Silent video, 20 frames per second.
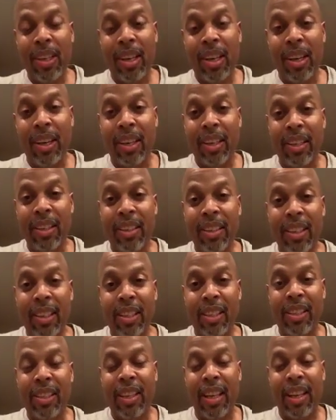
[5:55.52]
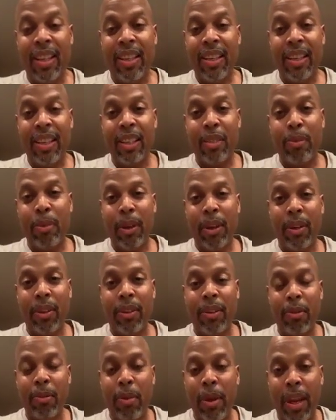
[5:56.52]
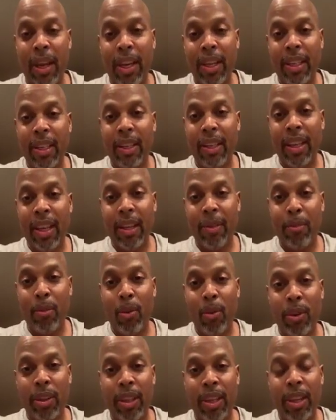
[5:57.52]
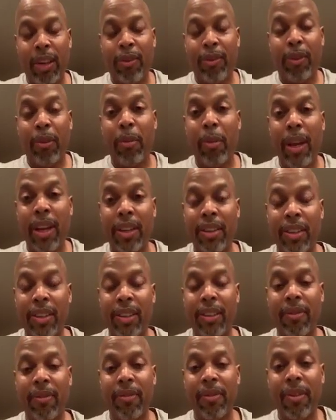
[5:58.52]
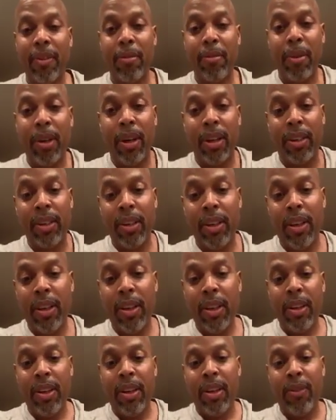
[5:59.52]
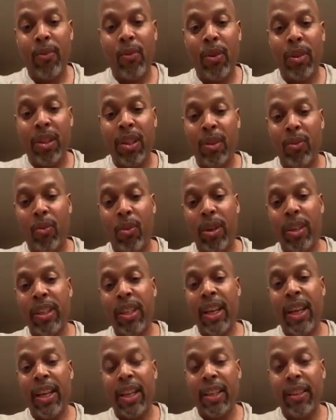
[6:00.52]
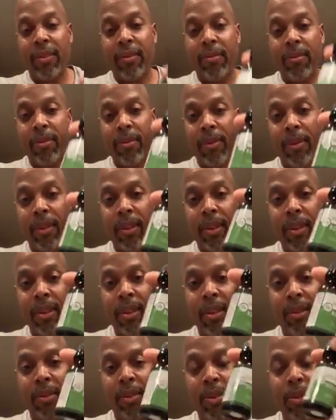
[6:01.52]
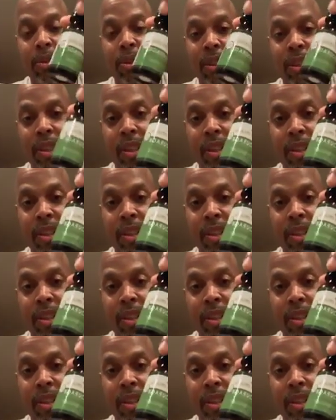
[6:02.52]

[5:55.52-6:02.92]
uh, that experienced the pain and, and more the inflammation. But within one night of using